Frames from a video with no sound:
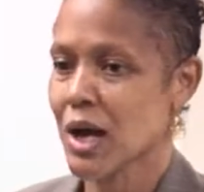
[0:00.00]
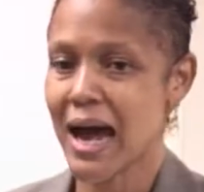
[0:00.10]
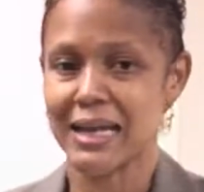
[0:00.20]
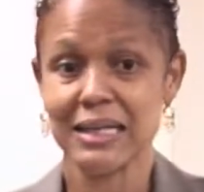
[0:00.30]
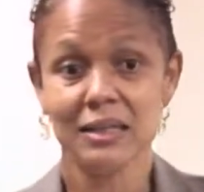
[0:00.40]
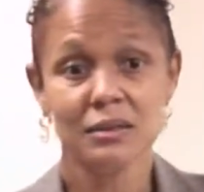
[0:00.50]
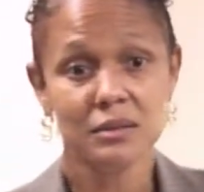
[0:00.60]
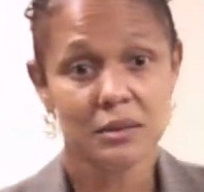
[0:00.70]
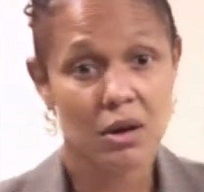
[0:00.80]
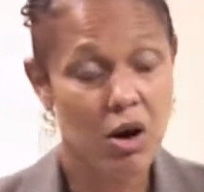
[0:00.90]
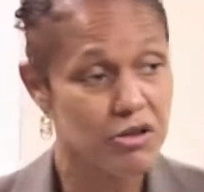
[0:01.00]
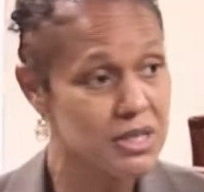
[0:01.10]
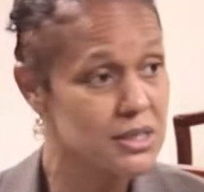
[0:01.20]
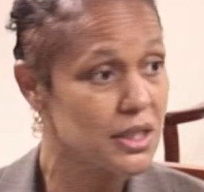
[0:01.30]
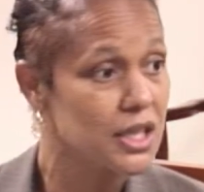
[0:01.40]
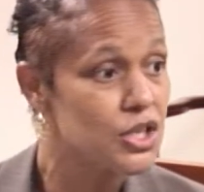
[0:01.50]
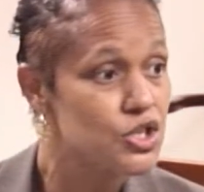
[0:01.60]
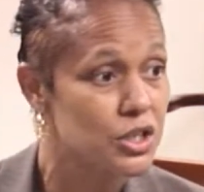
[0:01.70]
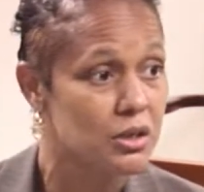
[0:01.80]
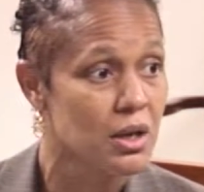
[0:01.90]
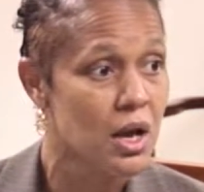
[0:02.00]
Khalil on this occasion,